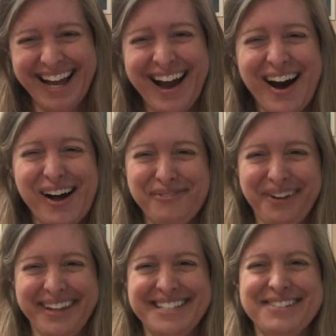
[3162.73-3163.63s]
I'll
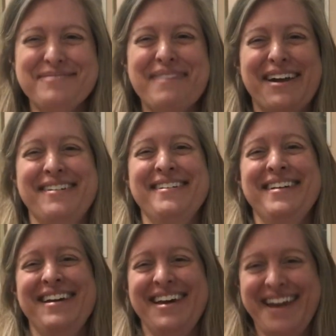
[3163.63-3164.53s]
probably do about
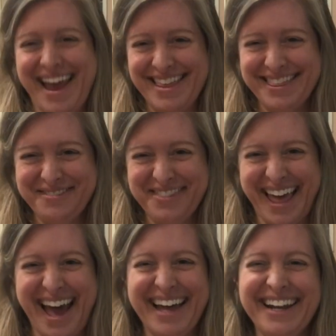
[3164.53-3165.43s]
an eighth of
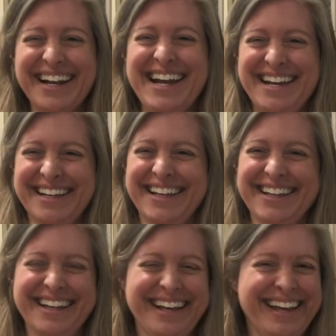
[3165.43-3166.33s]
that.
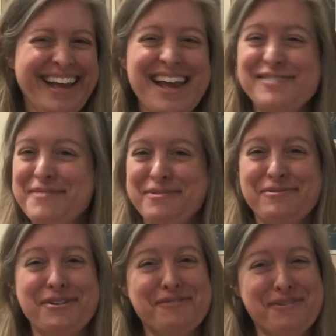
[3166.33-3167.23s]
Be
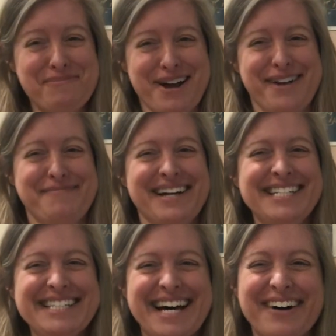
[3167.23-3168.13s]
real proud of
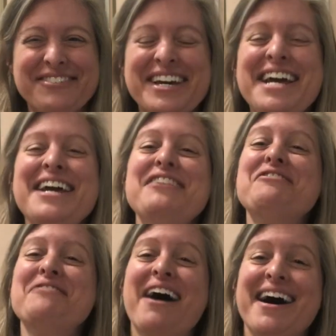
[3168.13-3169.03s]
myself.
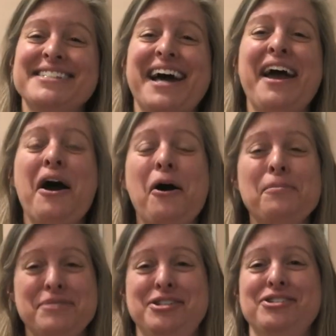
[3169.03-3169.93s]
You guys, I
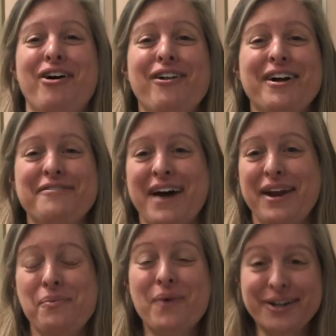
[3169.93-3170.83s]
hope that y'all have had
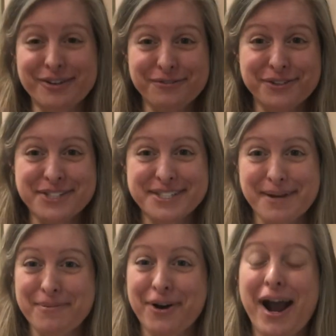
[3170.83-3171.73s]
a wonderful
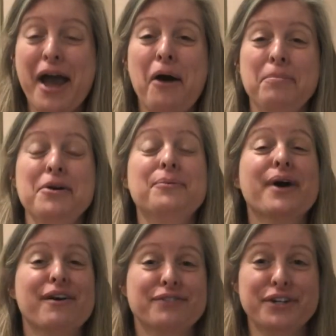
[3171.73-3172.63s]
summer. I hope that
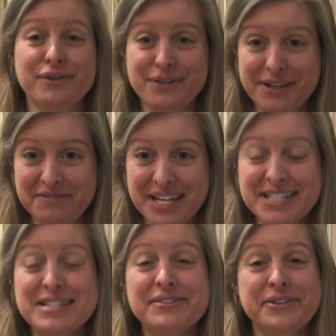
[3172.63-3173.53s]
wherever you're living,
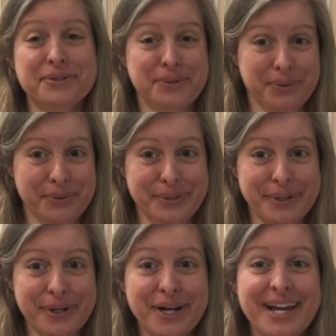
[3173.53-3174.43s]
it's a little
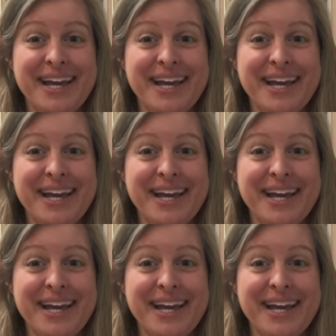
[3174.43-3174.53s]
cooler